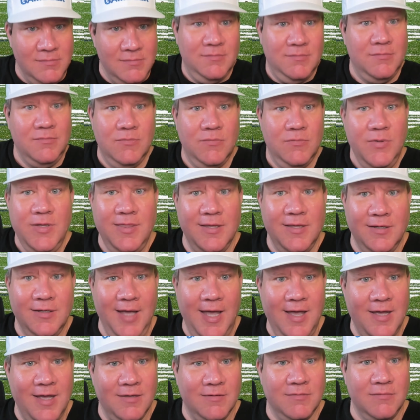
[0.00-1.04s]
we think,
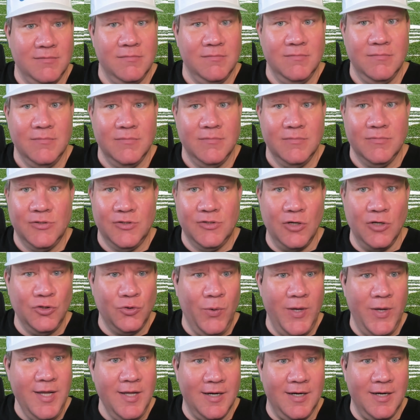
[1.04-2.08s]
hey, start
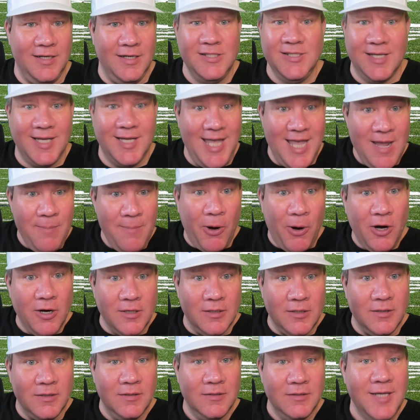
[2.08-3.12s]
tweaking it. It's a key
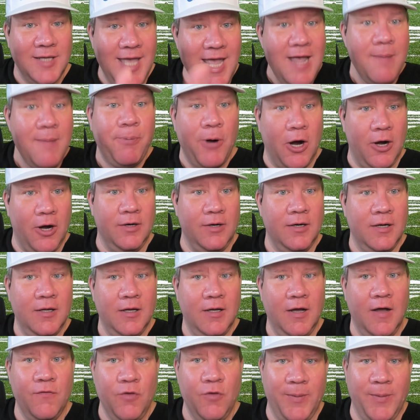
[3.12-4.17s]
part
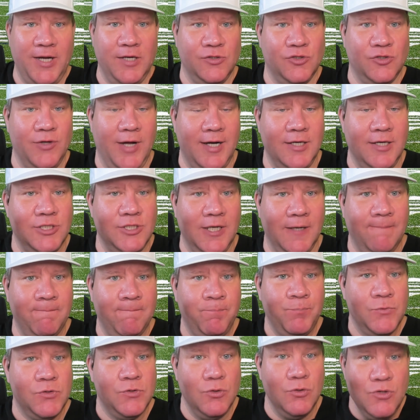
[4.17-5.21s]
of your betting strategy.
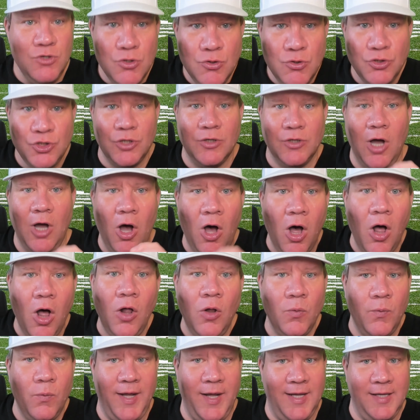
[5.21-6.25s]
So you should
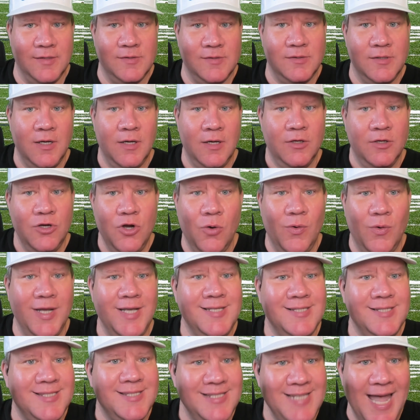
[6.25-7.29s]
always know
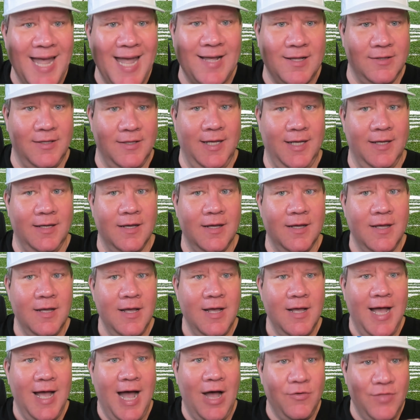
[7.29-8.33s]
exactly
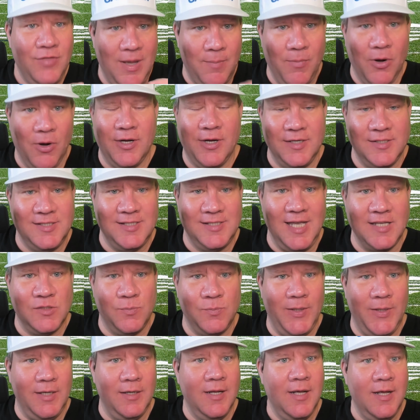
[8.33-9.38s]
how that market
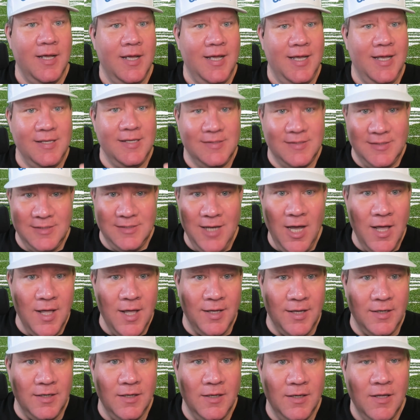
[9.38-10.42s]
assessment is
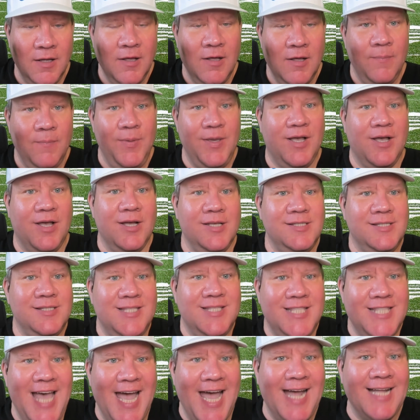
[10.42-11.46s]
done, because
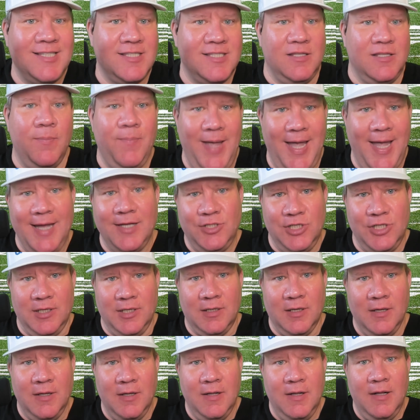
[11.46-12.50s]
that's the
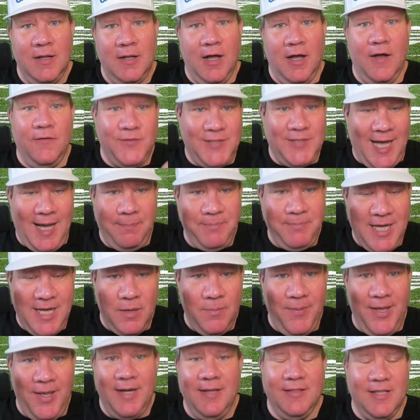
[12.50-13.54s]
magic of
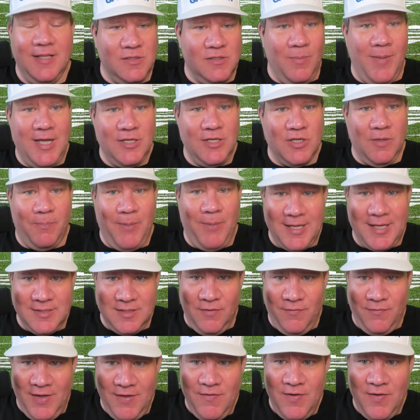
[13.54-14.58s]
top-down betting. That's the magic of
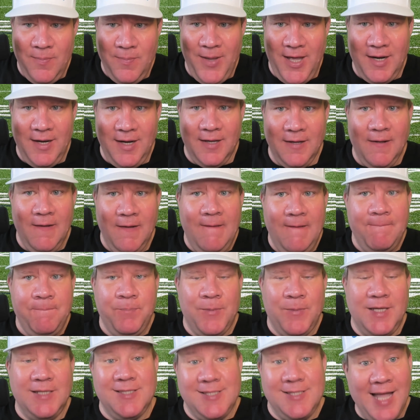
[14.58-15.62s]
positive EV betting.
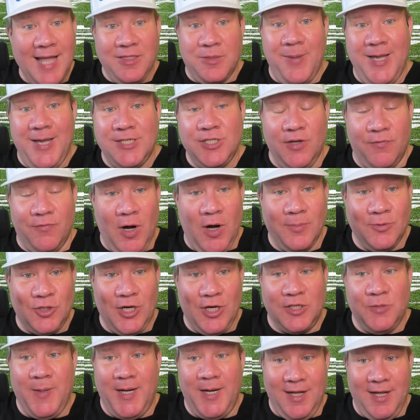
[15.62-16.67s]
It's not the magic of
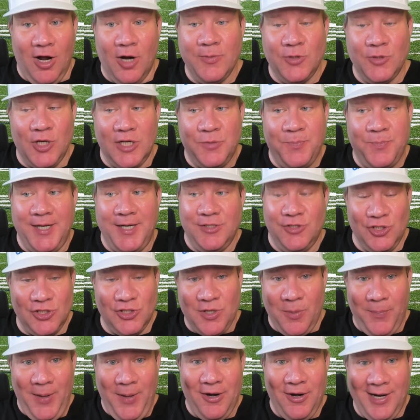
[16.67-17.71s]
arbitrage betting. Arbitrage betting is just
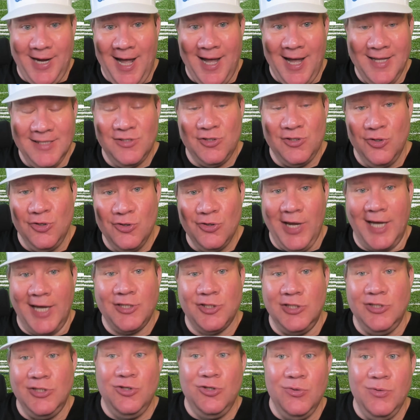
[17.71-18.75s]
comparing odds, so you could
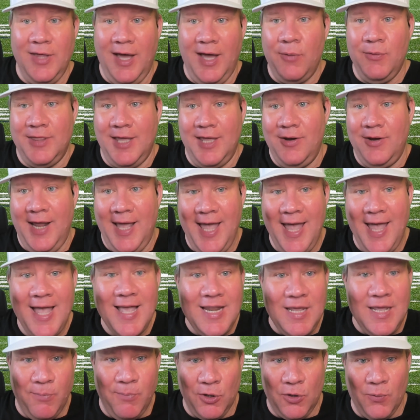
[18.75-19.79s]
actually do that without
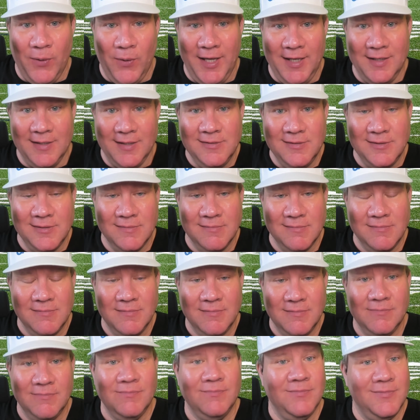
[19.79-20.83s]
any book weightings.
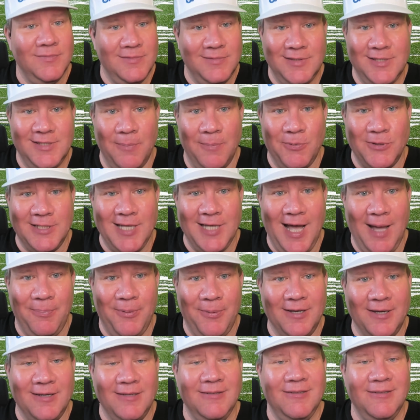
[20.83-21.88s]
Separate
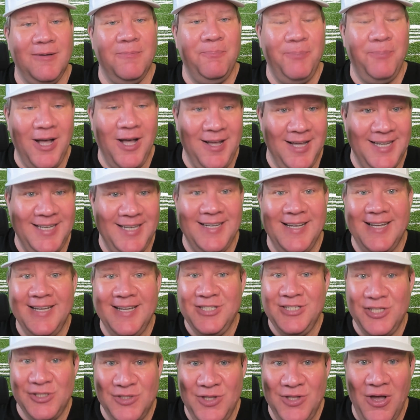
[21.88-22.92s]
topic. But
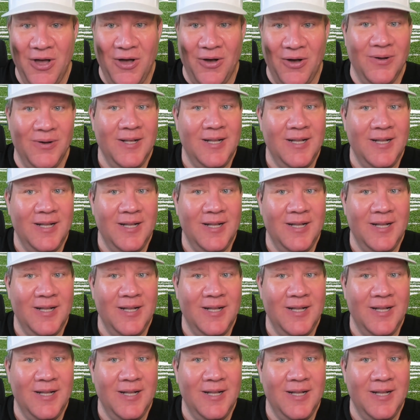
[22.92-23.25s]
just know